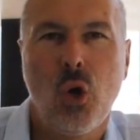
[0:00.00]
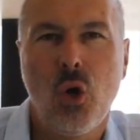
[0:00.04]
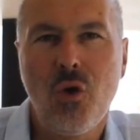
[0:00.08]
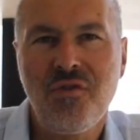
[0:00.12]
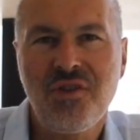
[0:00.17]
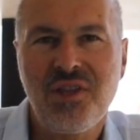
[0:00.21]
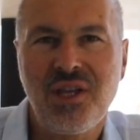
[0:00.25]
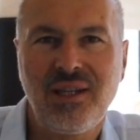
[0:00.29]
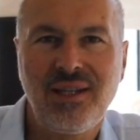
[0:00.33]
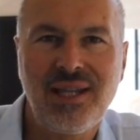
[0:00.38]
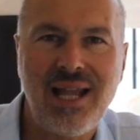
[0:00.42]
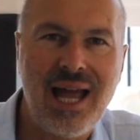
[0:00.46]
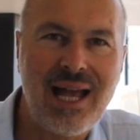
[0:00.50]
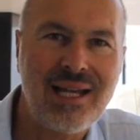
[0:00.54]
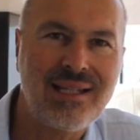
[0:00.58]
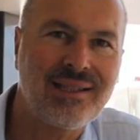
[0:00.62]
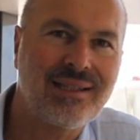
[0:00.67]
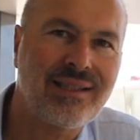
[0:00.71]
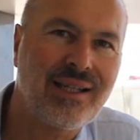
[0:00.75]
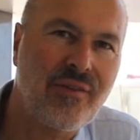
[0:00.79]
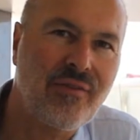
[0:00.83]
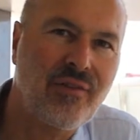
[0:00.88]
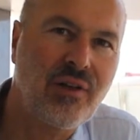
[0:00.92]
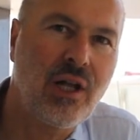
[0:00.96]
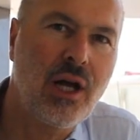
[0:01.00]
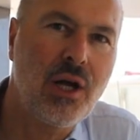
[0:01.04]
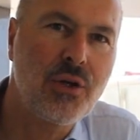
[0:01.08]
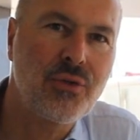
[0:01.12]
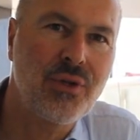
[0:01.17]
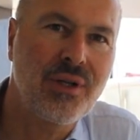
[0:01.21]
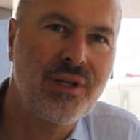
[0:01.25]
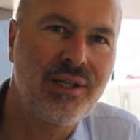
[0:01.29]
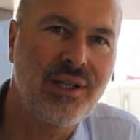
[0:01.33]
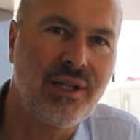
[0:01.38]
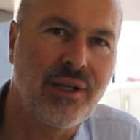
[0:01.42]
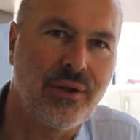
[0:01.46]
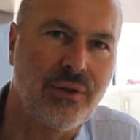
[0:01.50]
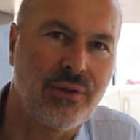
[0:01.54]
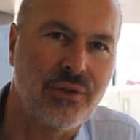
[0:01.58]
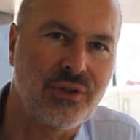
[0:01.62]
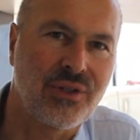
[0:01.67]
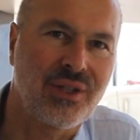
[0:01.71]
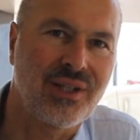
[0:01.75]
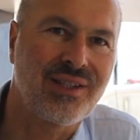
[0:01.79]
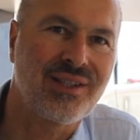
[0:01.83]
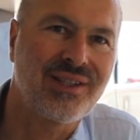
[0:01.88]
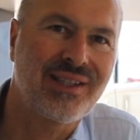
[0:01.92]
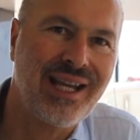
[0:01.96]
Over the last several hundred years,
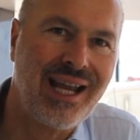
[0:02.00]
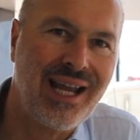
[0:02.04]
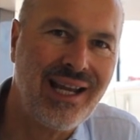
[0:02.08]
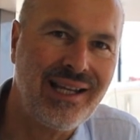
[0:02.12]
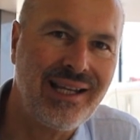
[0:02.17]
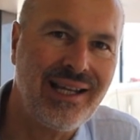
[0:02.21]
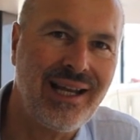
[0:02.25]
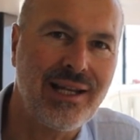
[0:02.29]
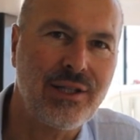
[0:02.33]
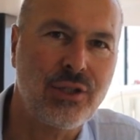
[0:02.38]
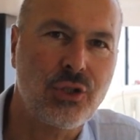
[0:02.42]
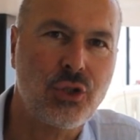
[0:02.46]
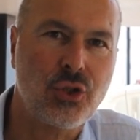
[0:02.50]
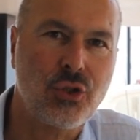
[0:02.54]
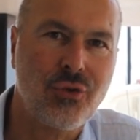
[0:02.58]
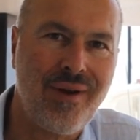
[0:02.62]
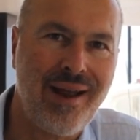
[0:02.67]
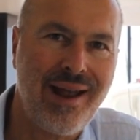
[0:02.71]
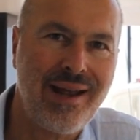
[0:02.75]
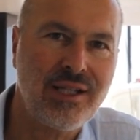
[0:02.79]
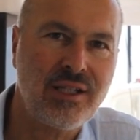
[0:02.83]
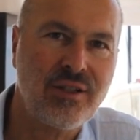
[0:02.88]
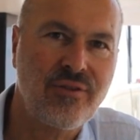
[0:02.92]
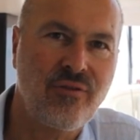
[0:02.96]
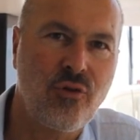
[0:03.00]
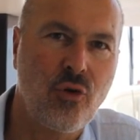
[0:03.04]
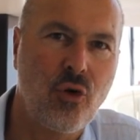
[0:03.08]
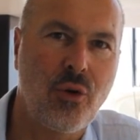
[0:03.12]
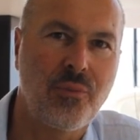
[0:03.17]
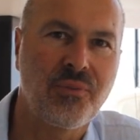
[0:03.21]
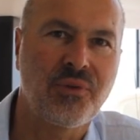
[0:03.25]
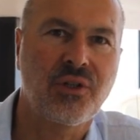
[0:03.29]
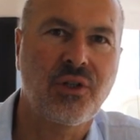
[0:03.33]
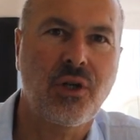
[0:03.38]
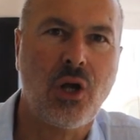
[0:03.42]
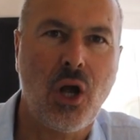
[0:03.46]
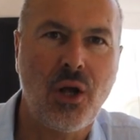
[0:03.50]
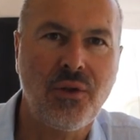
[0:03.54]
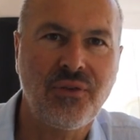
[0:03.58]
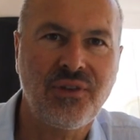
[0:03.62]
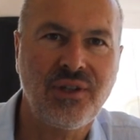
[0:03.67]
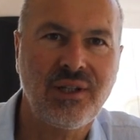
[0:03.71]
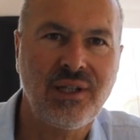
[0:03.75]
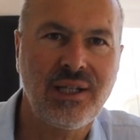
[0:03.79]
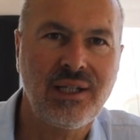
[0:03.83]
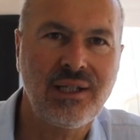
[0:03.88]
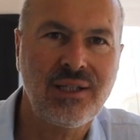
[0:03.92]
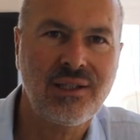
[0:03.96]
sailing has transformed
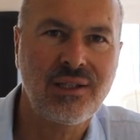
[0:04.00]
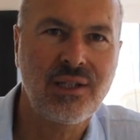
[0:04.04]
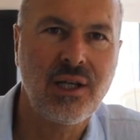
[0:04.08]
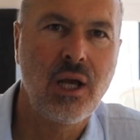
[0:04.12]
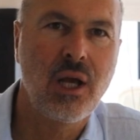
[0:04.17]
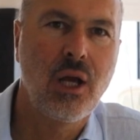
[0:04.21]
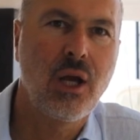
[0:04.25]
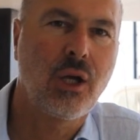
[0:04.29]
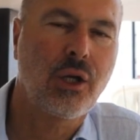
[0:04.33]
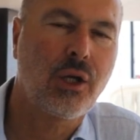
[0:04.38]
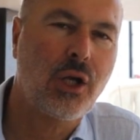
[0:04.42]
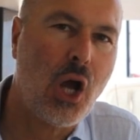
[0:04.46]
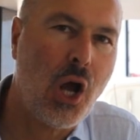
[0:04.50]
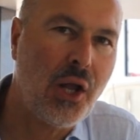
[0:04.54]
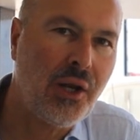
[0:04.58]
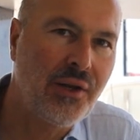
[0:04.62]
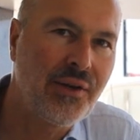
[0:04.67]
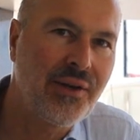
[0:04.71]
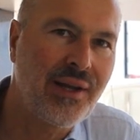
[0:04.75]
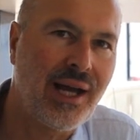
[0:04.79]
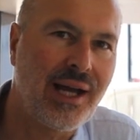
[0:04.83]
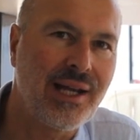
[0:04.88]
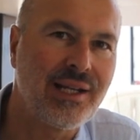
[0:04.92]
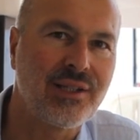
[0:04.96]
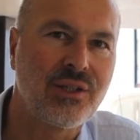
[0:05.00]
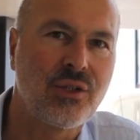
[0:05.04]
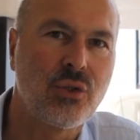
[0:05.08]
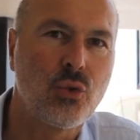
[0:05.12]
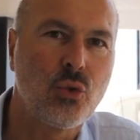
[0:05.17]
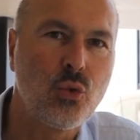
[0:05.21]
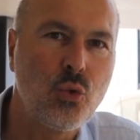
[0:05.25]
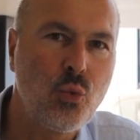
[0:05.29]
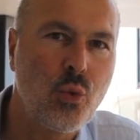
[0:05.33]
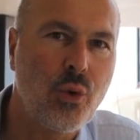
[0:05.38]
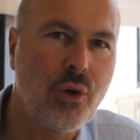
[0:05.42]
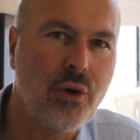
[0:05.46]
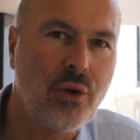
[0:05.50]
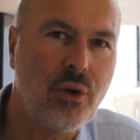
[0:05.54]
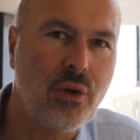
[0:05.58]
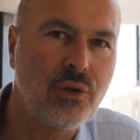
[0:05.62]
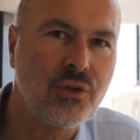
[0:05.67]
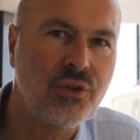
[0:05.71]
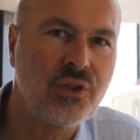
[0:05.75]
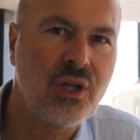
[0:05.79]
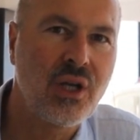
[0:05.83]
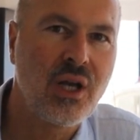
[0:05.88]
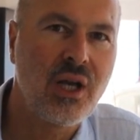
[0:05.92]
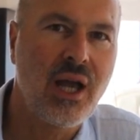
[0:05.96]
continents, colonized new
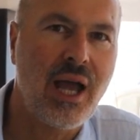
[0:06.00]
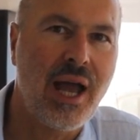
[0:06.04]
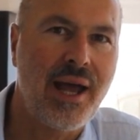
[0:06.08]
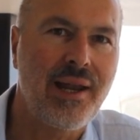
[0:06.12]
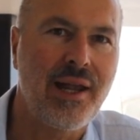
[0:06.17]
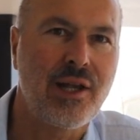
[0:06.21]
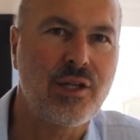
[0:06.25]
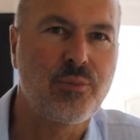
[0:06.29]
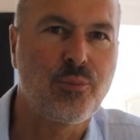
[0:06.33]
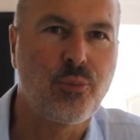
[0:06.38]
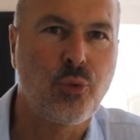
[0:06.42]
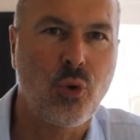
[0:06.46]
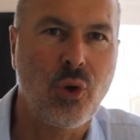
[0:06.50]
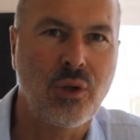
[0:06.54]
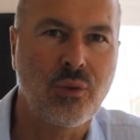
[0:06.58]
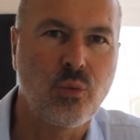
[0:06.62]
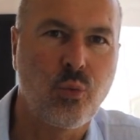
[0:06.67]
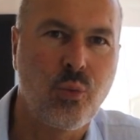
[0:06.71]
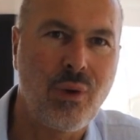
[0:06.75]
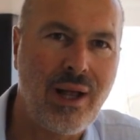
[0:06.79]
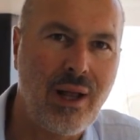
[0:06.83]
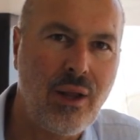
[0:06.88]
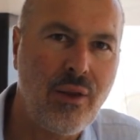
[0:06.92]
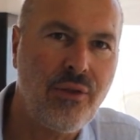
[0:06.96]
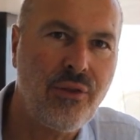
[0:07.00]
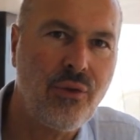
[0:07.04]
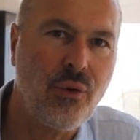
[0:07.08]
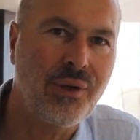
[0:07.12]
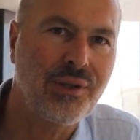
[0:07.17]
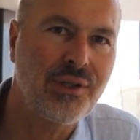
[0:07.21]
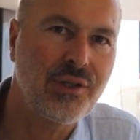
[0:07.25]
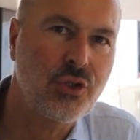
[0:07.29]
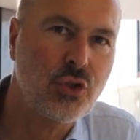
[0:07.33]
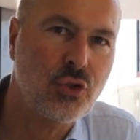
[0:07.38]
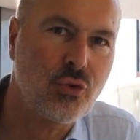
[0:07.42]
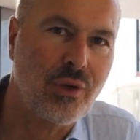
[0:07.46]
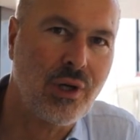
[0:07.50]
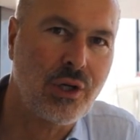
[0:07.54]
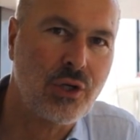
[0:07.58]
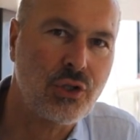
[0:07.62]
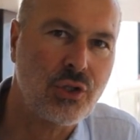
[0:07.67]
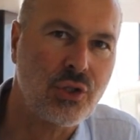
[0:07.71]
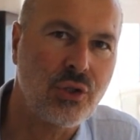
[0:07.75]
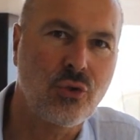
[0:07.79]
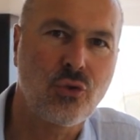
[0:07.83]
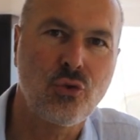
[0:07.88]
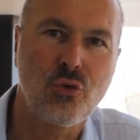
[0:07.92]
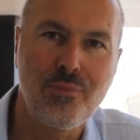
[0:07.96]
worlds, and has brought wealth or
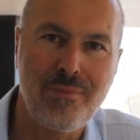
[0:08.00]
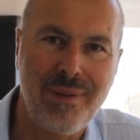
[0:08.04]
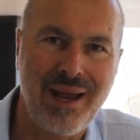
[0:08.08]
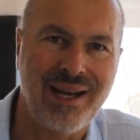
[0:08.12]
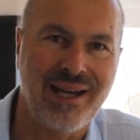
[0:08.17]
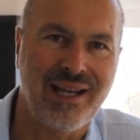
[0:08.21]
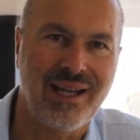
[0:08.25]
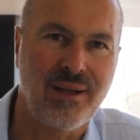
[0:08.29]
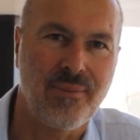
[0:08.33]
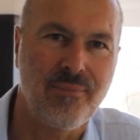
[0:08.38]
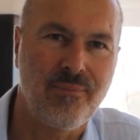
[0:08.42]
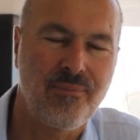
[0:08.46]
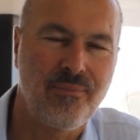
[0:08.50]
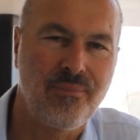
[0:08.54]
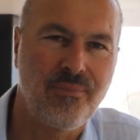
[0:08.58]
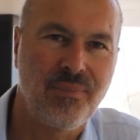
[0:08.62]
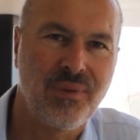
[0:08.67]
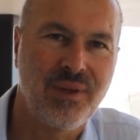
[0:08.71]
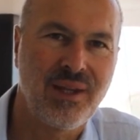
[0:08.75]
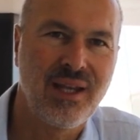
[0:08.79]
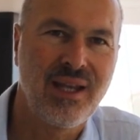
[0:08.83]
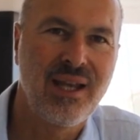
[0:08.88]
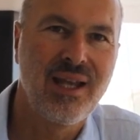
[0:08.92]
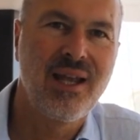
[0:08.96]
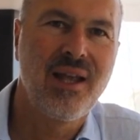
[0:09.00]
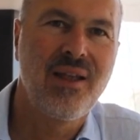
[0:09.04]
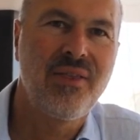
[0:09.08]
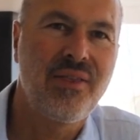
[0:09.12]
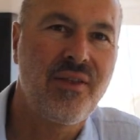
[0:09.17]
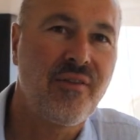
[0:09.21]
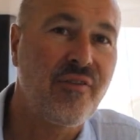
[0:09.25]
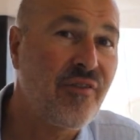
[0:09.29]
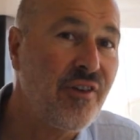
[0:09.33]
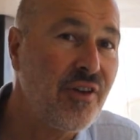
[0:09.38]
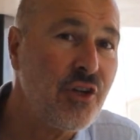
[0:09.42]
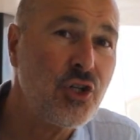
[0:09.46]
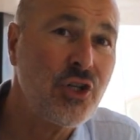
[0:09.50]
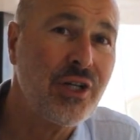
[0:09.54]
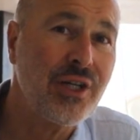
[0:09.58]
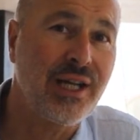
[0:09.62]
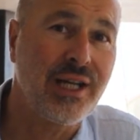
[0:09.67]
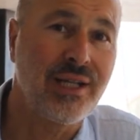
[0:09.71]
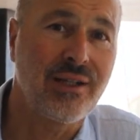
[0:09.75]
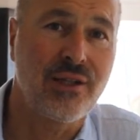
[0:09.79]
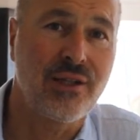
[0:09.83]
destruction to many. The fishing